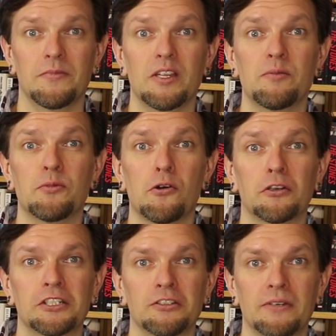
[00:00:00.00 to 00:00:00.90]
The
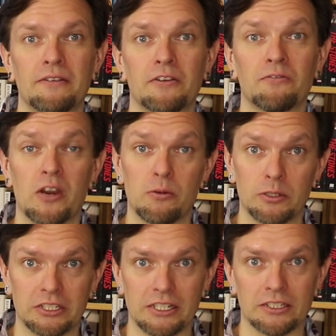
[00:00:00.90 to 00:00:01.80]
importance of different
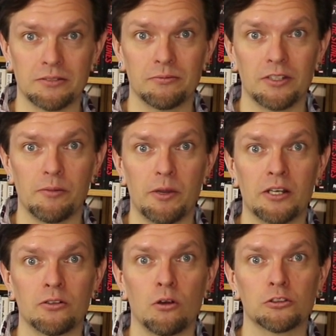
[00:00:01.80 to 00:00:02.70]
frequencies
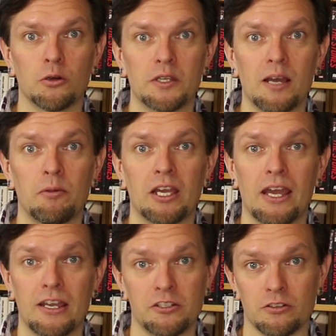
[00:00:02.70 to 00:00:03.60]
depend also on the
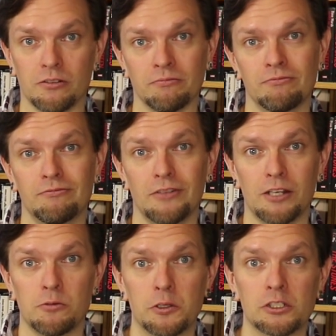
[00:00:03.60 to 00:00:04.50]
application
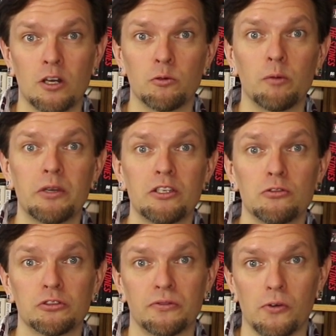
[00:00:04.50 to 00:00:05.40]
and what the sound will be
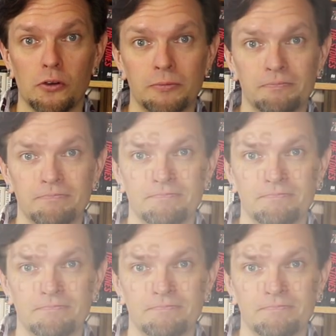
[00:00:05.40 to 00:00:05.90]
used for.